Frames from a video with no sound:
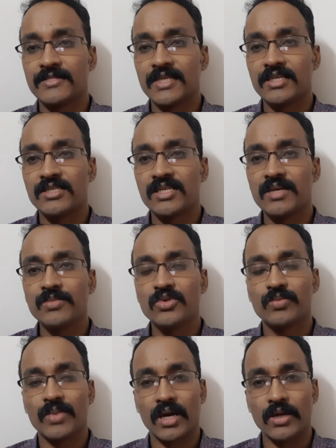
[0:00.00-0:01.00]
It seemed to
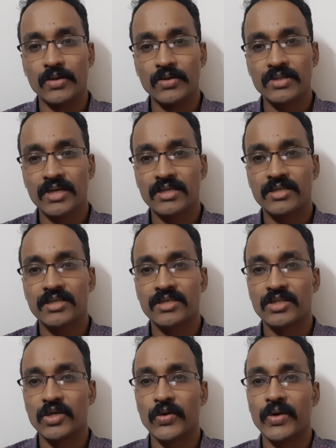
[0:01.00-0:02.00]
Marlowe that
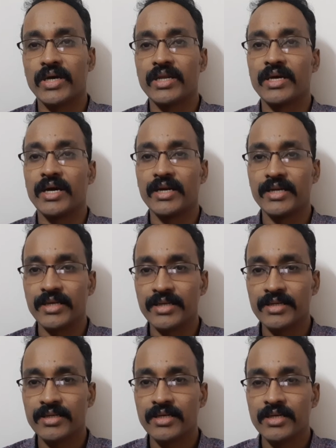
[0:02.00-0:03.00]
they were
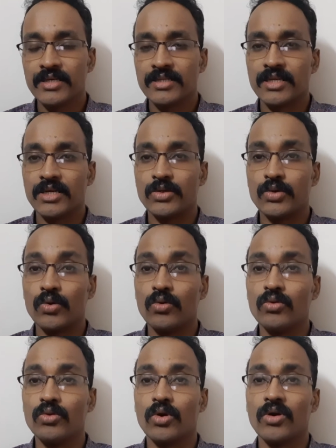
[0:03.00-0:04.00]
guarding the
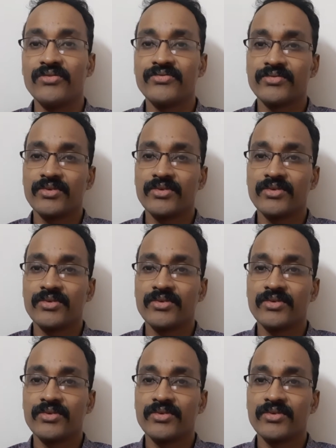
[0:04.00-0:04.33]
door of